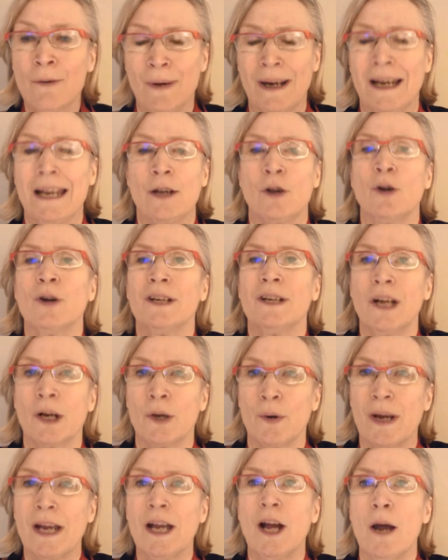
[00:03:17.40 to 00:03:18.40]
really couldn't
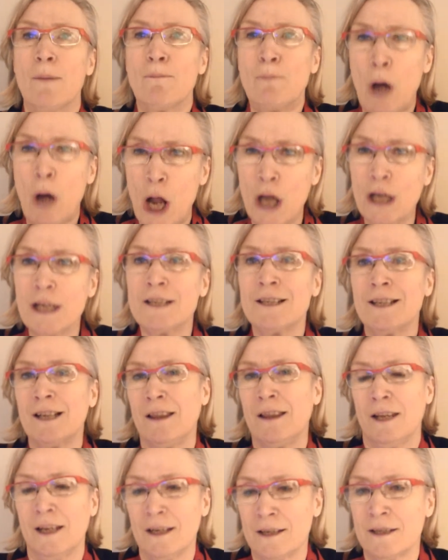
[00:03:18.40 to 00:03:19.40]
agree on
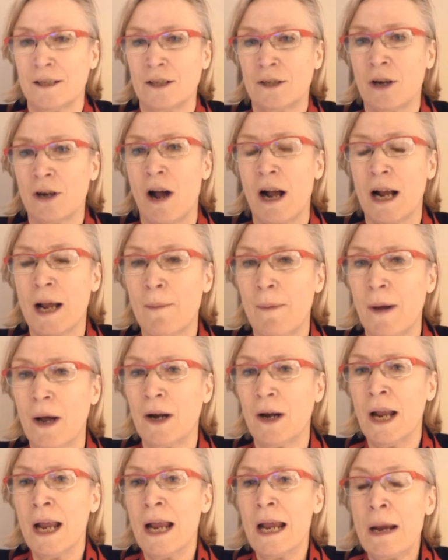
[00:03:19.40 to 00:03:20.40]
policy things to talk
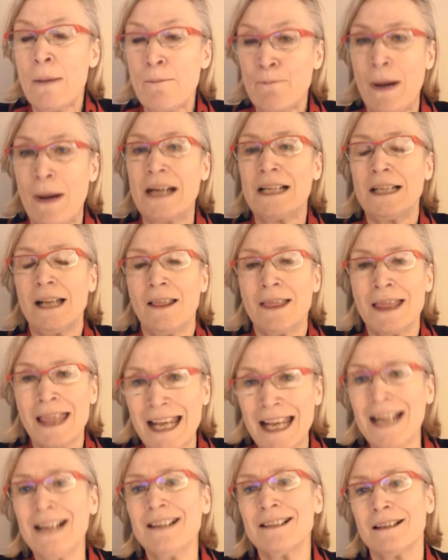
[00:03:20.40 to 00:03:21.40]
about. But
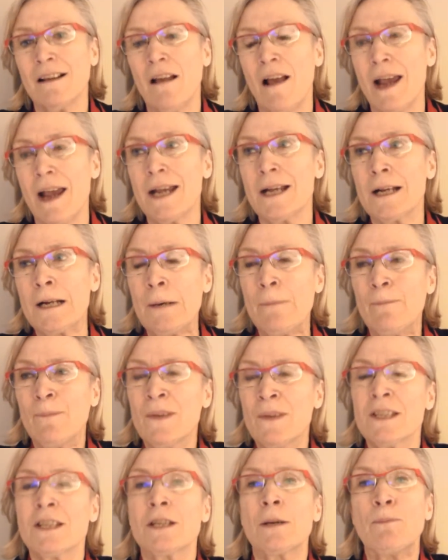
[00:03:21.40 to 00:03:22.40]
things like
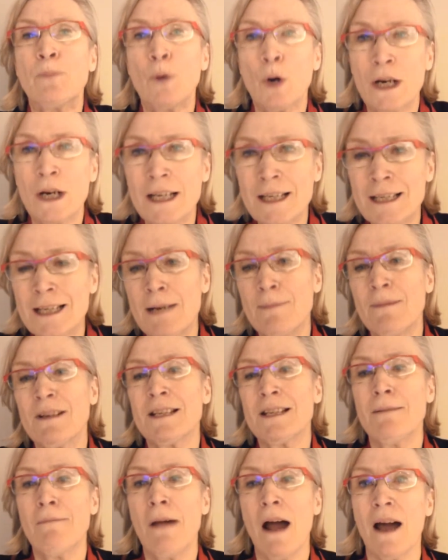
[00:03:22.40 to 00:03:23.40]
supporting Sima
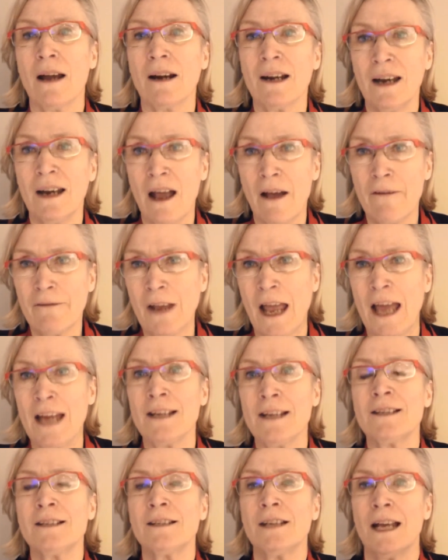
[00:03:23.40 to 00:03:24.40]
Samar in
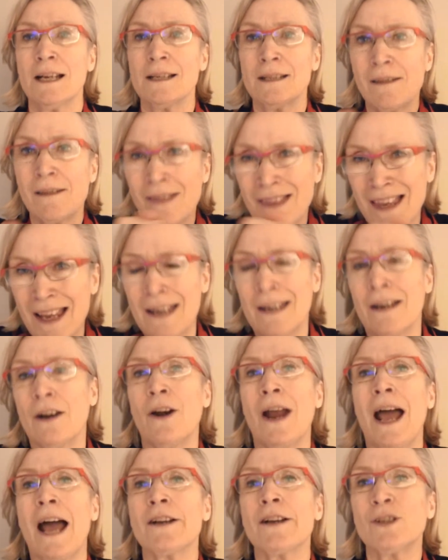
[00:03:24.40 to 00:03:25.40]
Afghanistan, the
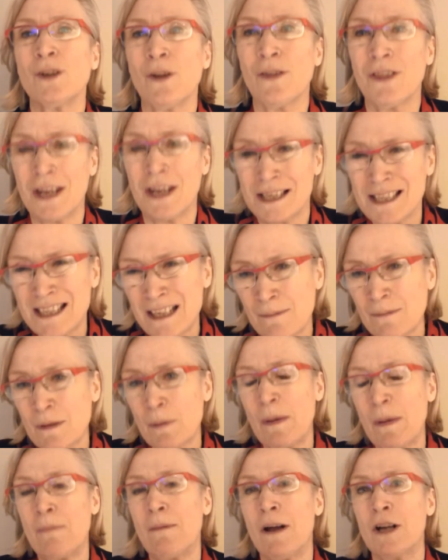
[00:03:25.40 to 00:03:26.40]
international things seem
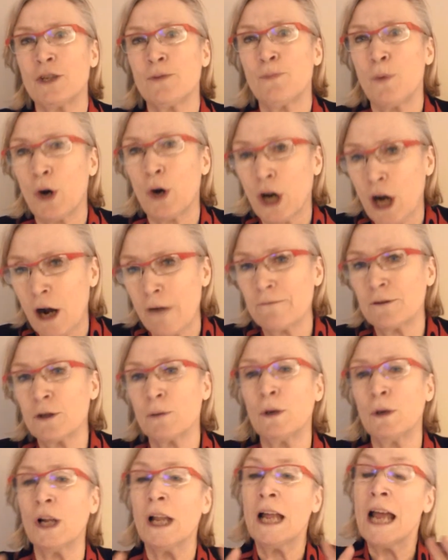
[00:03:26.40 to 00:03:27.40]
to be much more
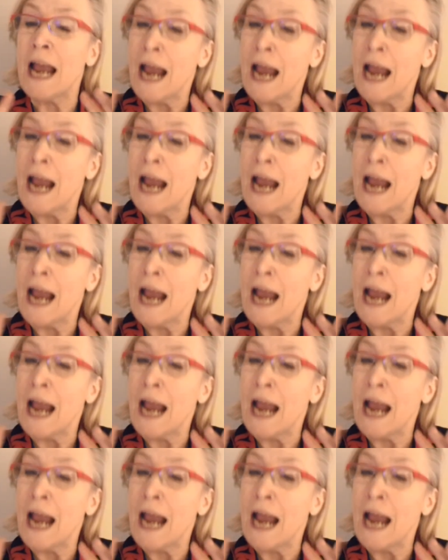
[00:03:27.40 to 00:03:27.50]
comfortable,